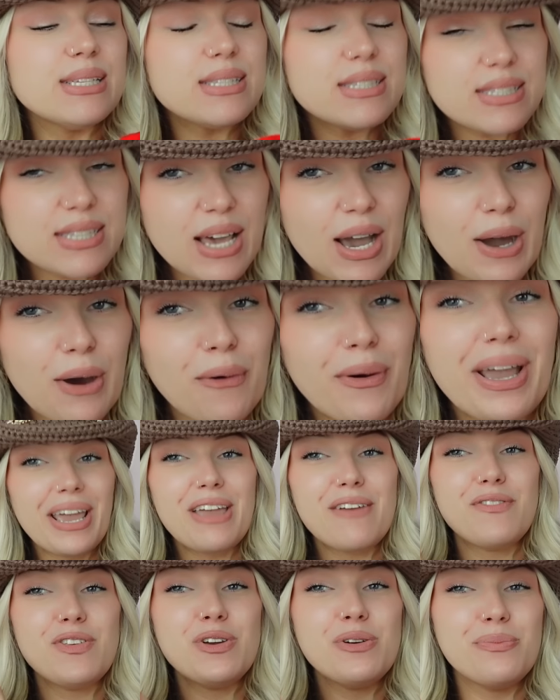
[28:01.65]
So
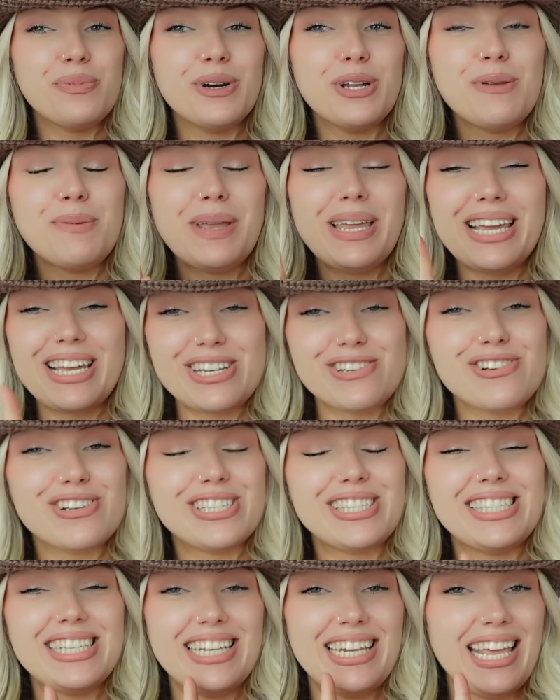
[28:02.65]
if you would be
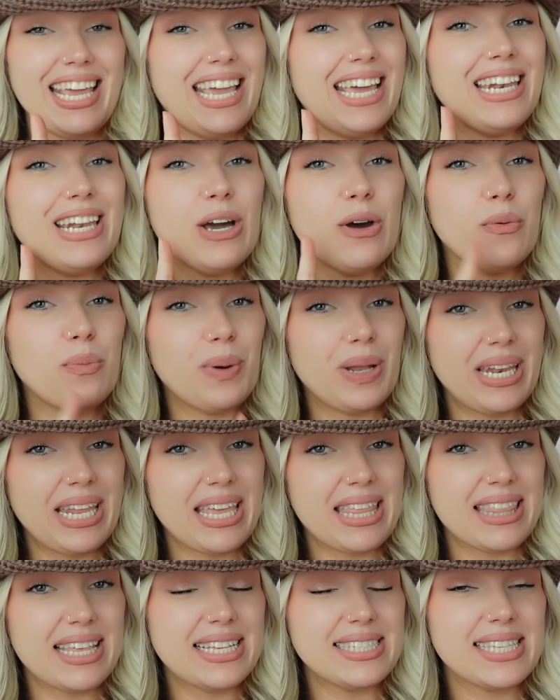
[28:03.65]
interested in
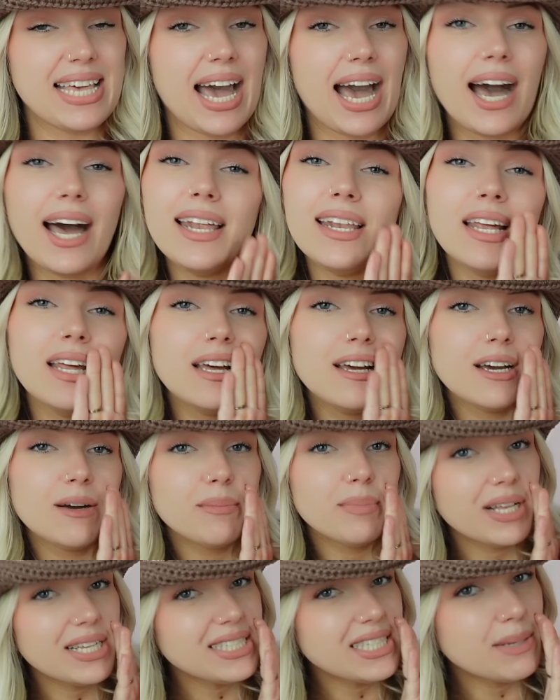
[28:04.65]
winning this hat,
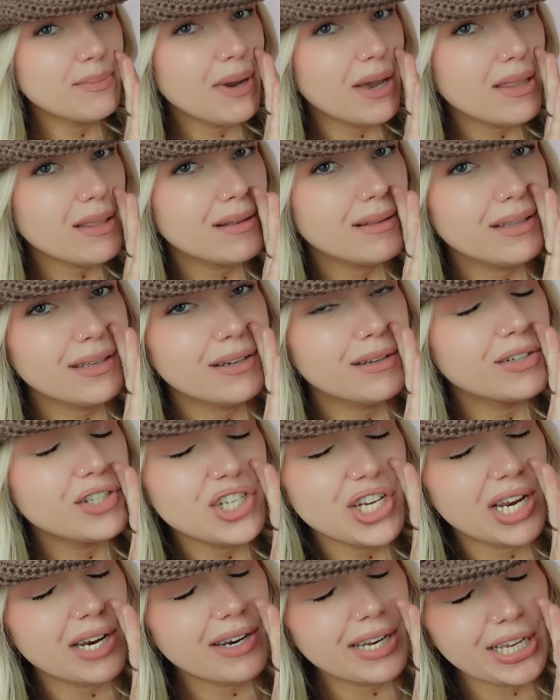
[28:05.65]
plus some other little
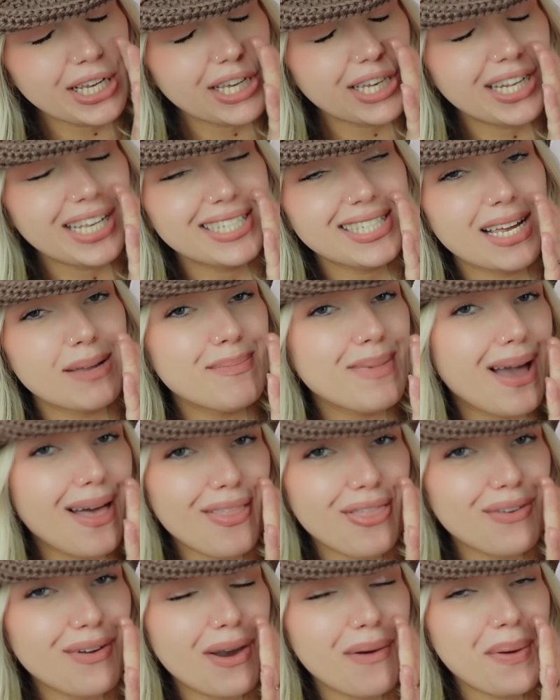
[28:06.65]
cherry goodies I
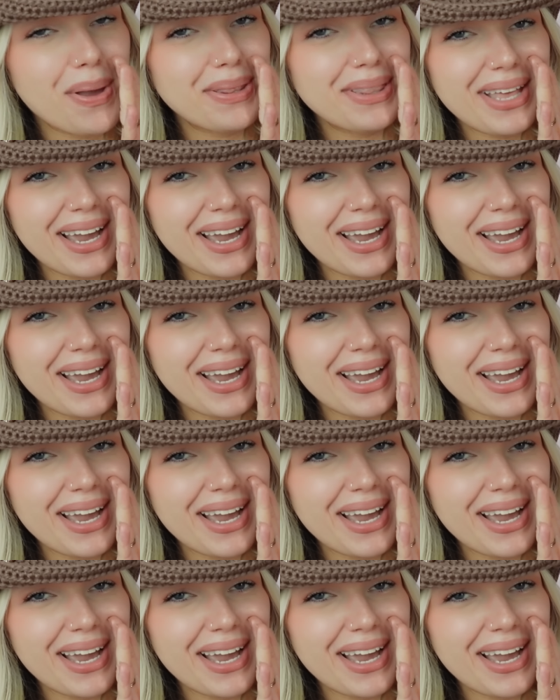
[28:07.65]
might throw in